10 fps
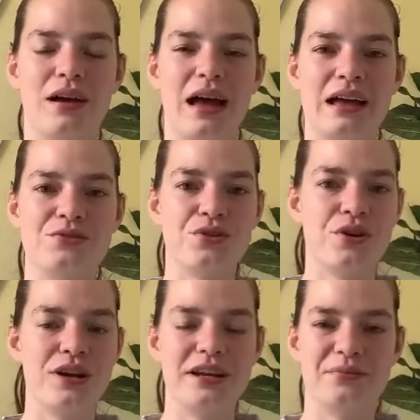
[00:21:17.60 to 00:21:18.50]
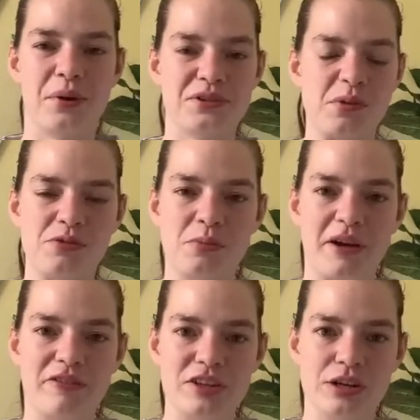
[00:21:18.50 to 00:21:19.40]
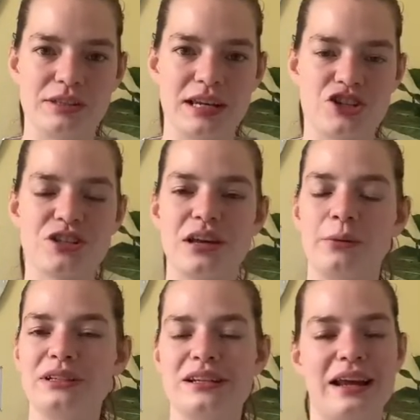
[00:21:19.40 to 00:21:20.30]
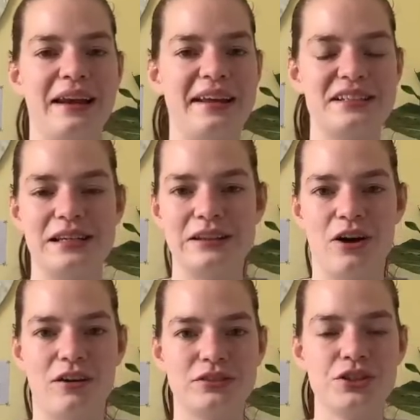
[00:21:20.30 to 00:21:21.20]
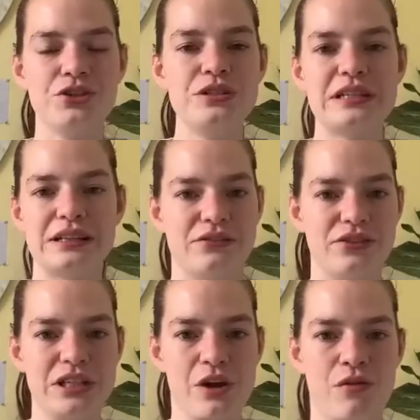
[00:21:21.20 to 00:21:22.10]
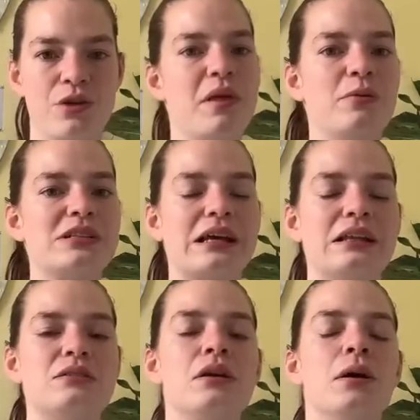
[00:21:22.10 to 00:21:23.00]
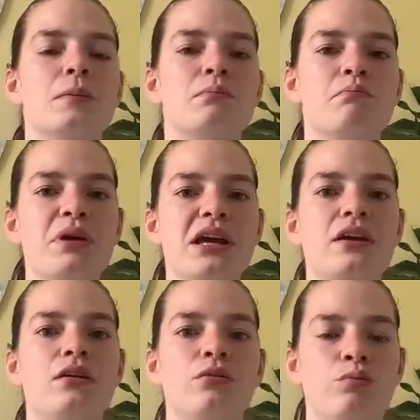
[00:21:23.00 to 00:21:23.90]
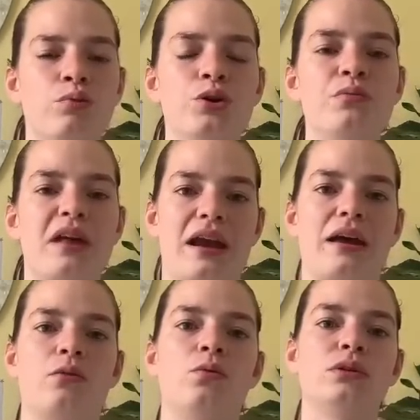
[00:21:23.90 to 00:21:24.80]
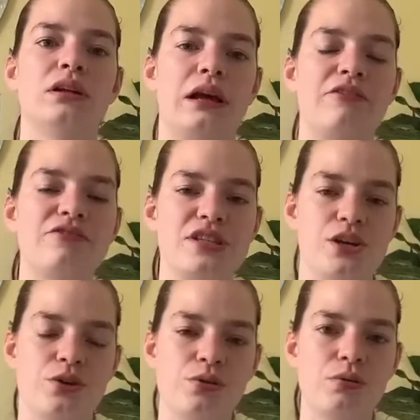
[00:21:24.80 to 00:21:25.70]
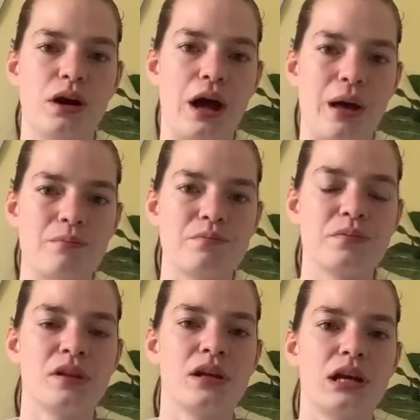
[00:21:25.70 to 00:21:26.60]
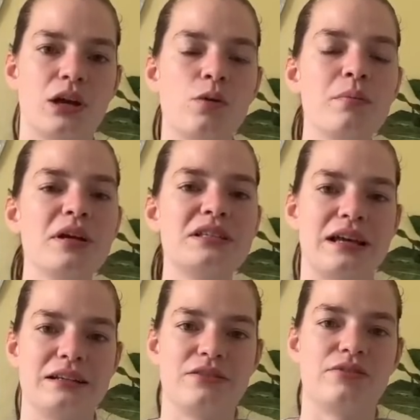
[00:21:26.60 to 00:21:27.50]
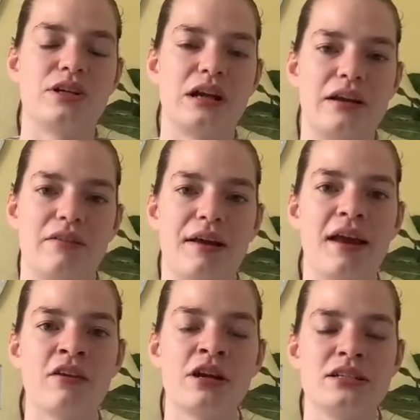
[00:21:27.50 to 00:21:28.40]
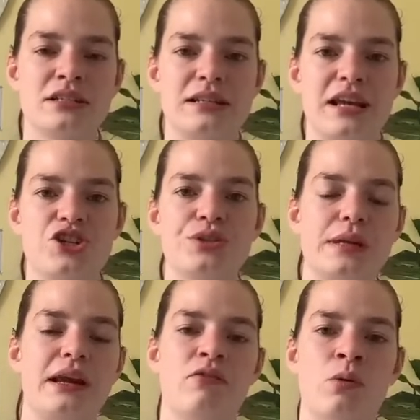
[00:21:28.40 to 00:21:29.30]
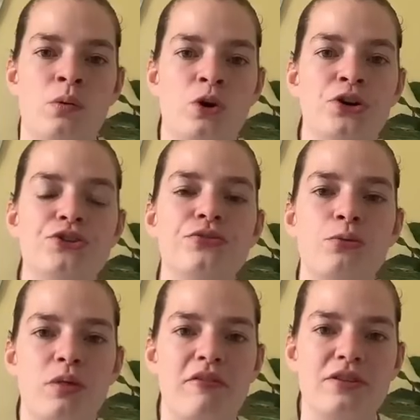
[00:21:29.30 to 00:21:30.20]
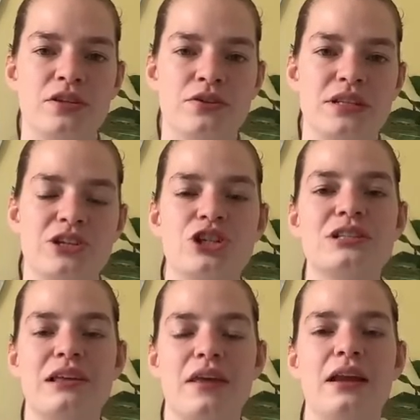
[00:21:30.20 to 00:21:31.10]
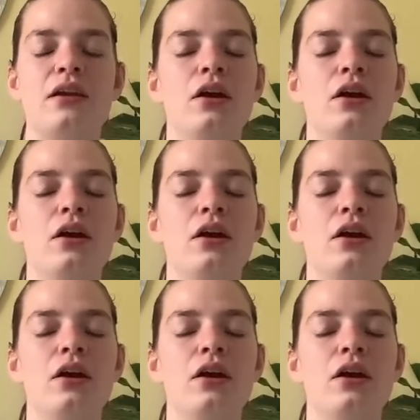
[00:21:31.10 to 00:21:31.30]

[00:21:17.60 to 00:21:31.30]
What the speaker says: as early as possible for my physio sessions. I would stay later in the afternoons in the physio room. There was like this big room that had all the like physio equipment and different kind of like areas and stations that everyone would go to for their physio sessions, and then